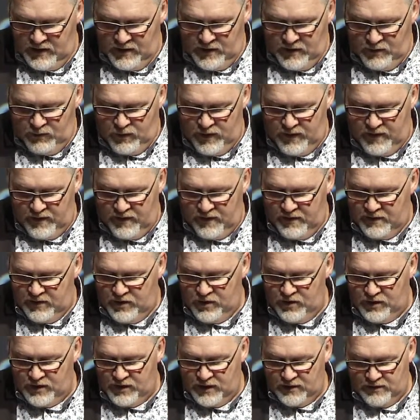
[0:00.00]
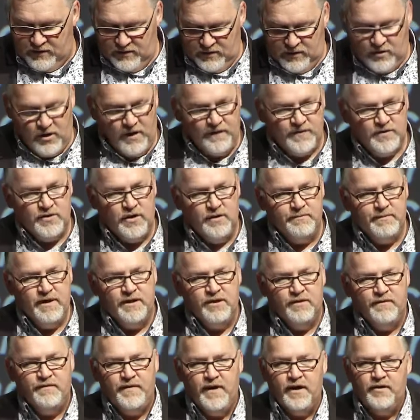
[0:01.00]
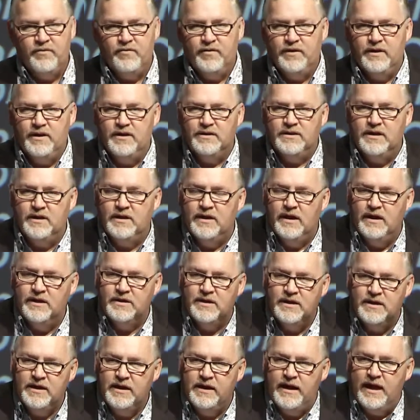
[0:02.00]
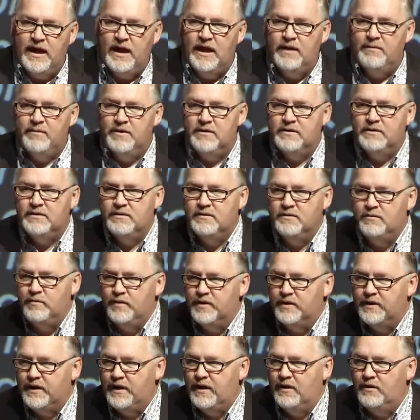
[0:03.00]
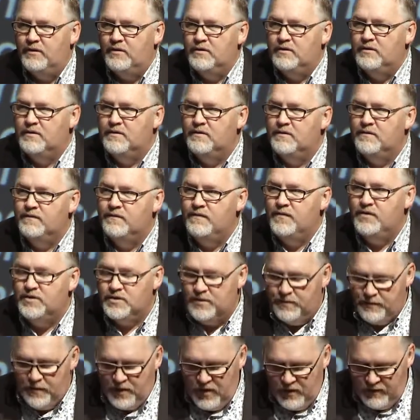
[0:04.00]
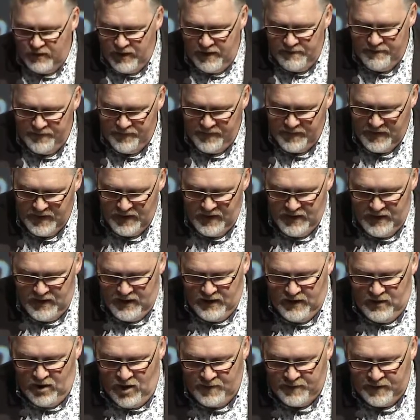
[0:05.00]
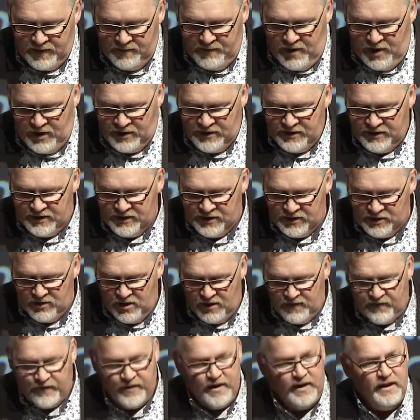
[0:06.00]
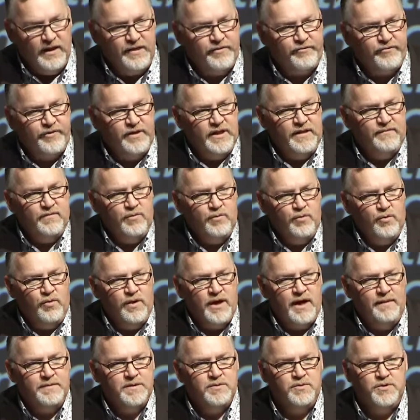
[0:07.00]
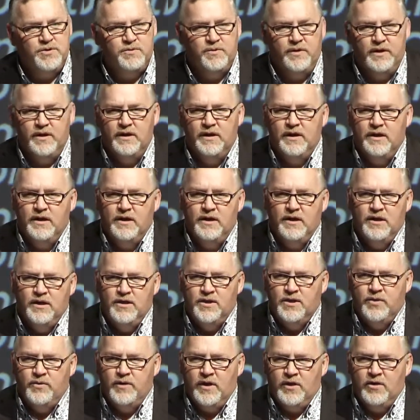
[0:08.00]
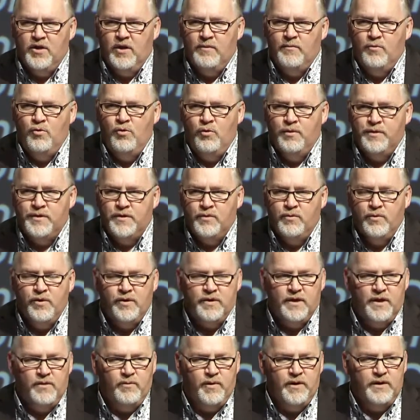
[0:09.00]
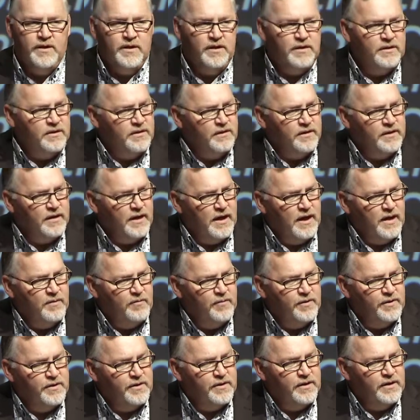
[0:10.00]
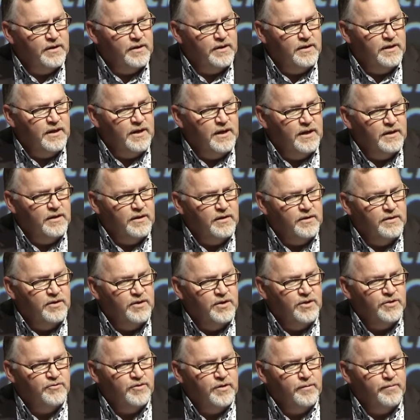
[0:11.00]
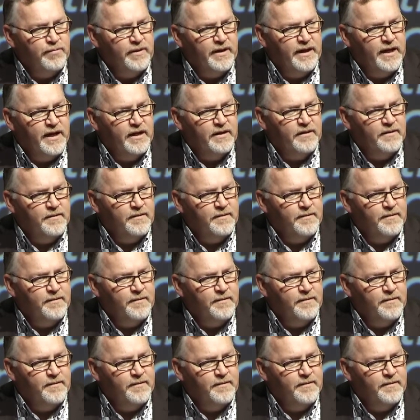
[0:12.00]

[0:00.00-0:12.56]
We're using off-site manufacturing as a key element with our future program, optimising the design for our 3-level walk-ups, which we're doing a lot more with the work that we did with the unitary plan,